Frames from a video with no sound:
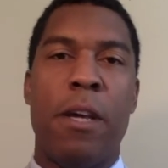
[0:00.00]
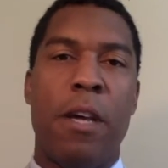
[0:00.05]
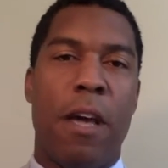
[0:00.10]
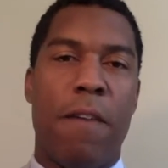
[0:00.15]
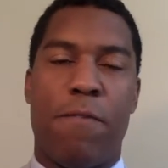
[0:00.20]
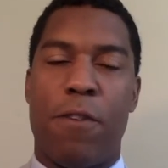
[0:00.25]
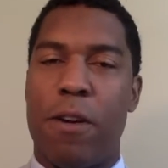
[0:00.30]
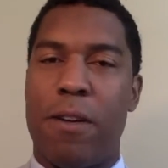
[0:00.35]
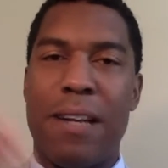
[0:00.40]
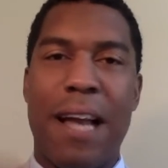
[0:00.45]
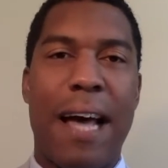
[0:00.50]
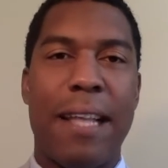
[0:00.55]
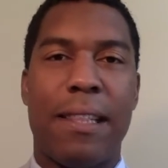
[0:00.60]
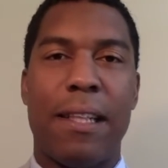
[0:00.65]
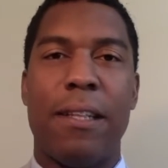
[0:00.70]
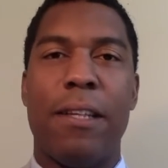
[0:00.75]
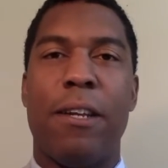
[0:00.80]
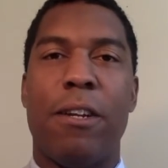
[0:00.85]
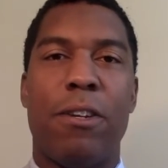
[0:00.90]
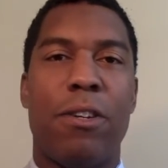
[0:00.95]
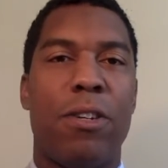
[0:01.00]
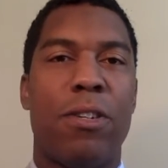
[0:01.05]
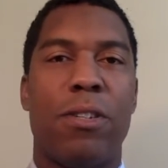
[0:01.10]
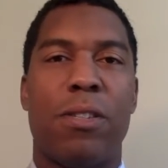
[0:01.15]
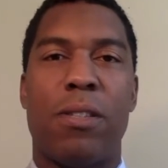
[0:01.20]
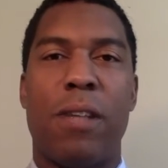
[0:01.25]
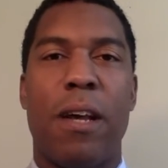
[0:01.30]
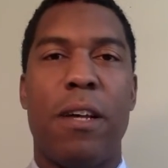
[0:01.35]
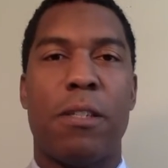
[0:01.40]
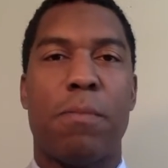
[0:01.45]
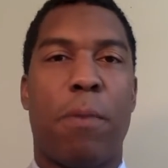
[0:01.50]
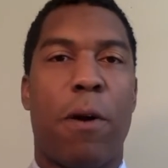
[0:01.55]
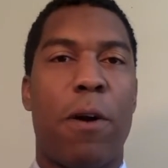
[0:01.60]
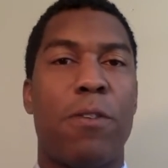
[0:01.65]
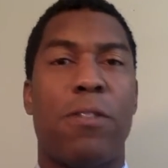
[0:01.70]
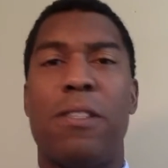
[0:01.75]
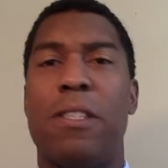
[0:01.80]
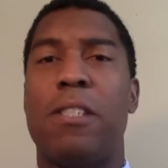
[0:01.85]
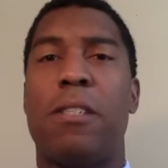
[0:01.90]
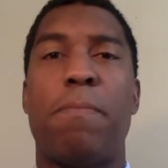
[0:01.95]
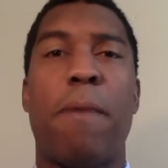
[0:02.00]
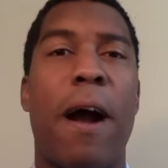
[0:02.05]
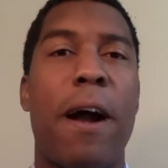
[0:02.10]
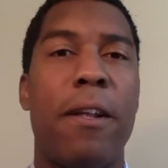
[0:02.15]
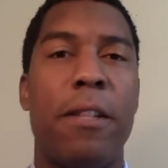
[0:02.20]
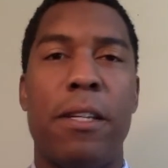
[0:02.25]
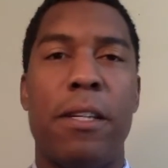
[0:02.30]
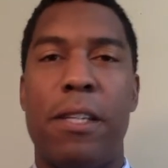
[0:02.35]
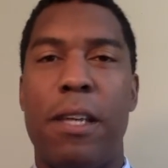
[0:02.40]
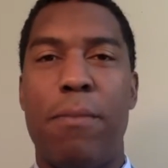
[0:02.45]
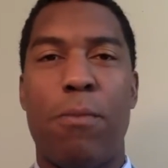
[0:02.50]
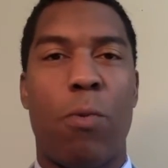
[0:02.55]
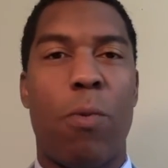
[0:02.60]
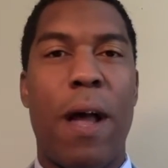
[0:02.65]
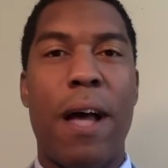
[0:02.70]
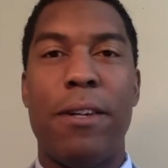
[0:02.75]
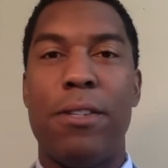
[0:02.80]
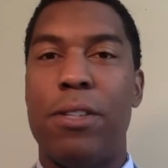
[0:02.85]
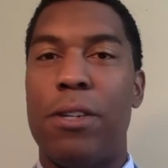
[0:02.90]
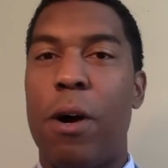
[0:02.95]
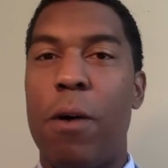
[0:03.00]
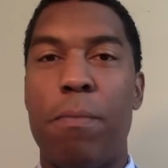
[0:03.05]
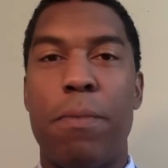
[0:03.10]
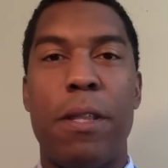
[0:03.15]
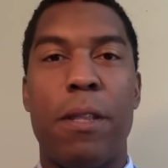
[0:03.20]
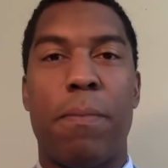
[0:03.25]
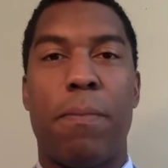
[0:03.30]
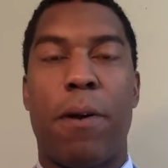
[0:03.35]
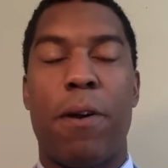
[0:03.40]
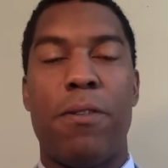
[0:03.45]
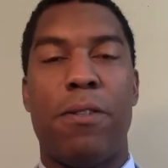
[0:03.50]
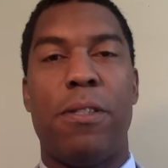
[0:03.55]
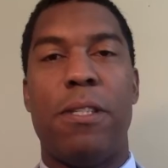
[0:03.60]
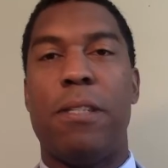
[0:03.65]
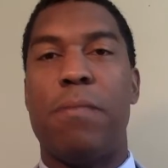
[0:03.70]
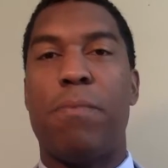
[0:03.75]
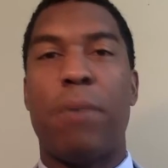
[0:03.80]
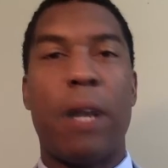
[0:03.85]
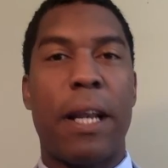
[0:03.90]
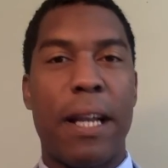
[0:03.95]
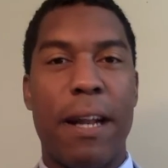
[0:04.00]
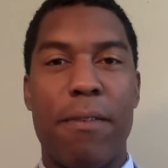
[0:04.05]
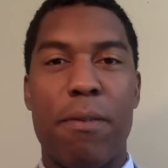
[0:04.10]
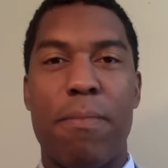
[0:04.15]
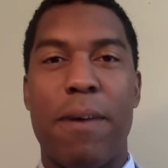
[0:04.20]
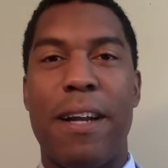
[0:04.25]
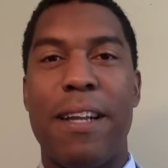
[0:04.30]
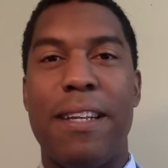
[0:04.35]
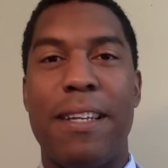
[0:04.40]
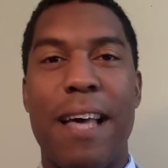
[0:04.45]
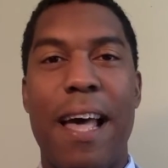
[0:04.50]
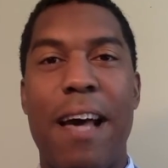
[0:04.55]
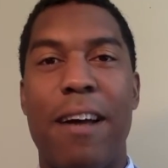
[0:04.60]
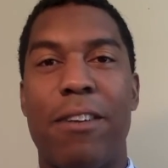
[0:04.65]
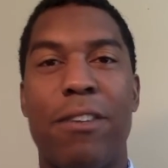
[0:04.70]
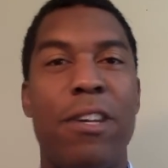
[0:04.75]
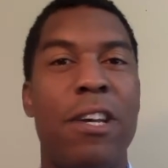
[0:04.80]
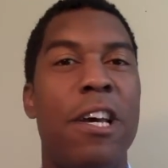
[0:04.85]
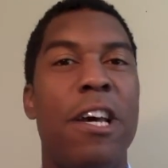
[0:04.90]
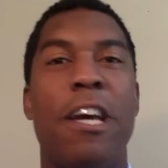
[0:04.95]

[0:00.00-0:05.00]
If you're not the leader and you're a salesperson, inspire the team around you. Don't be the person that's bringing everybody down.